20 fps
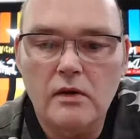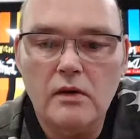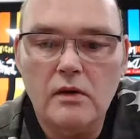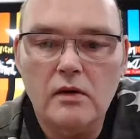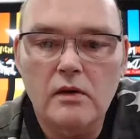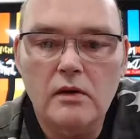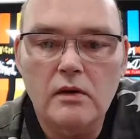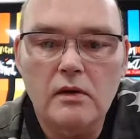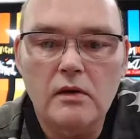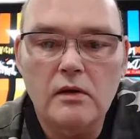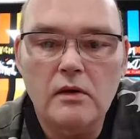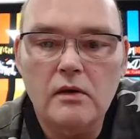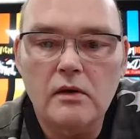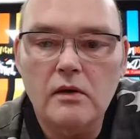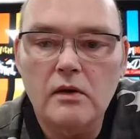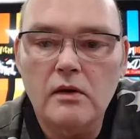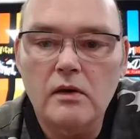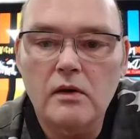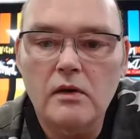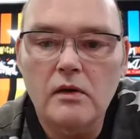Right,
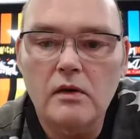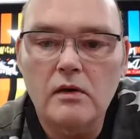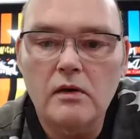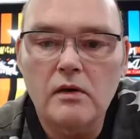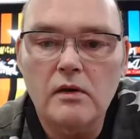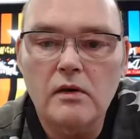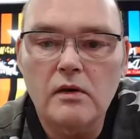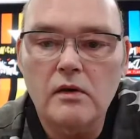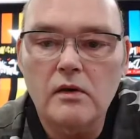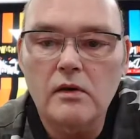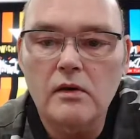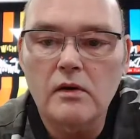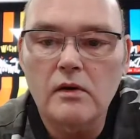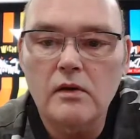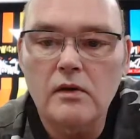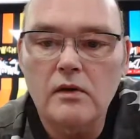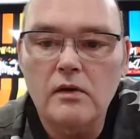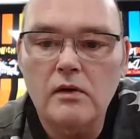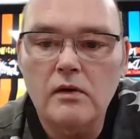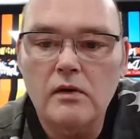so today what I'm
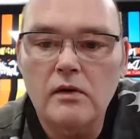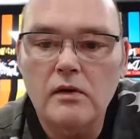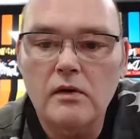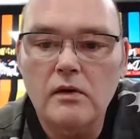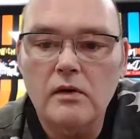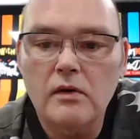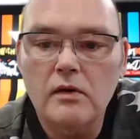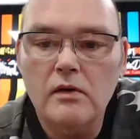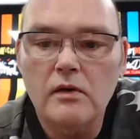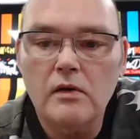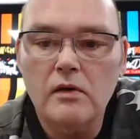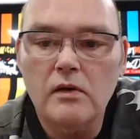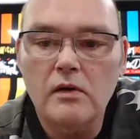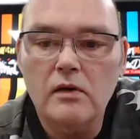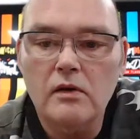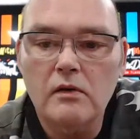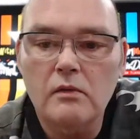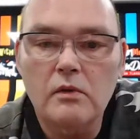doing is I'm going to be...